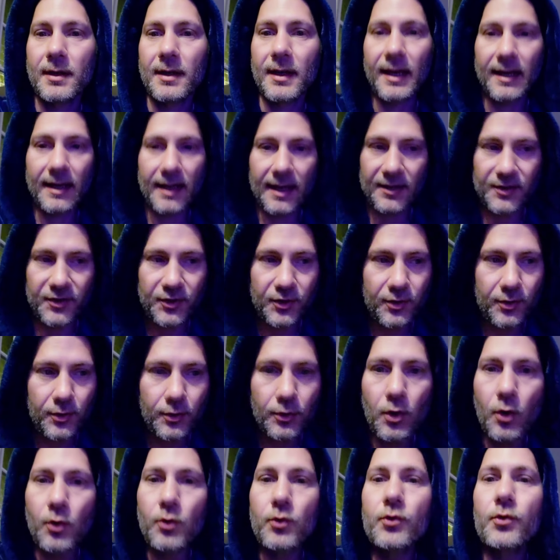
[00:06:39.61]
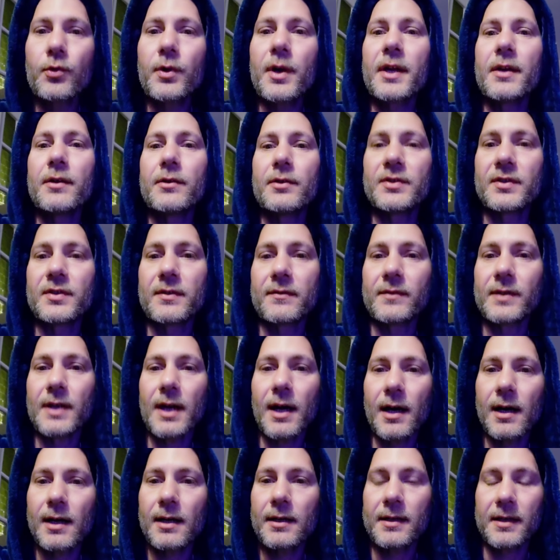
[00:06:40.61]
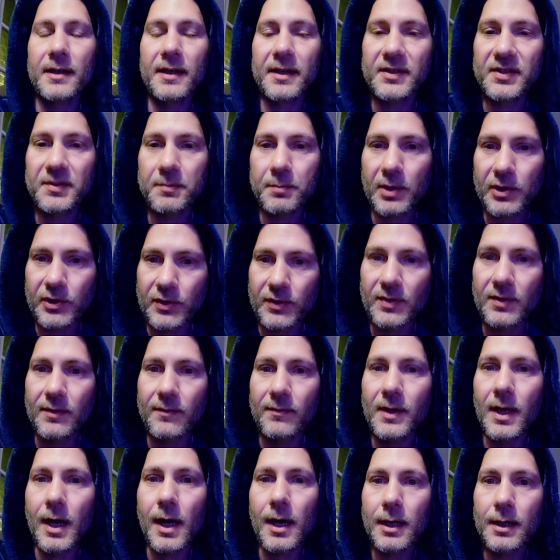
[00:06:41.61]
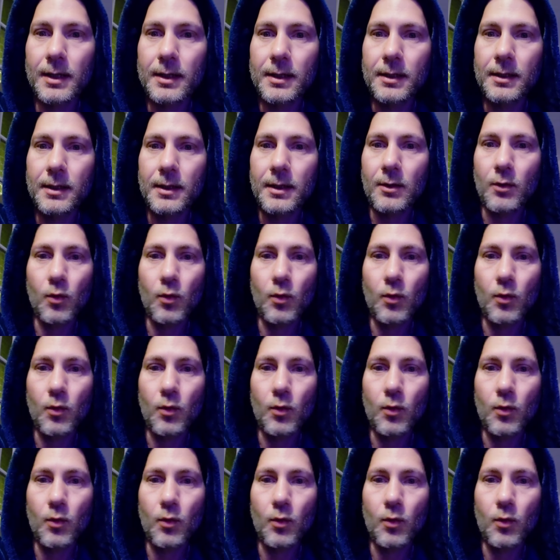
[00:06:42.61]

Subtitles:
and as co-creators of God and expressions of God,